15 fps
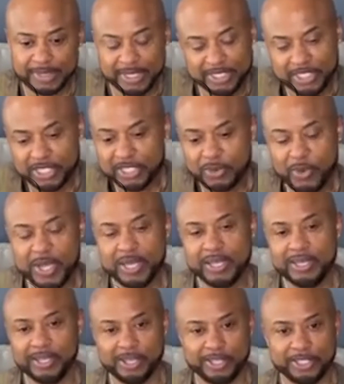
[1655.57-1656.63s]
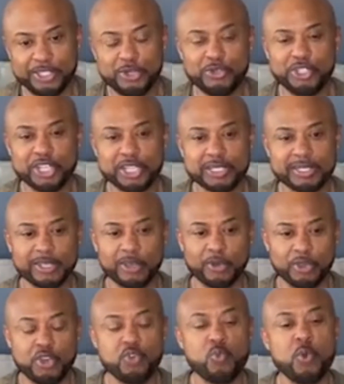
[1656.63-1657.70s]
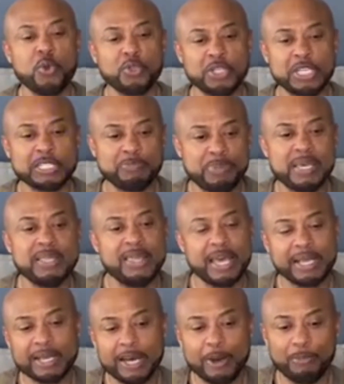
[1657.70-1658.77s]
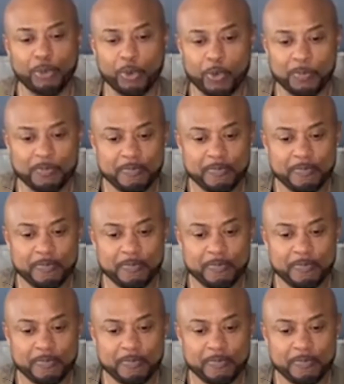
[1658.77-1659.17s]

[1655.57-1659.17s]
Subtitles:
It's just the way it is. You will just be that couple.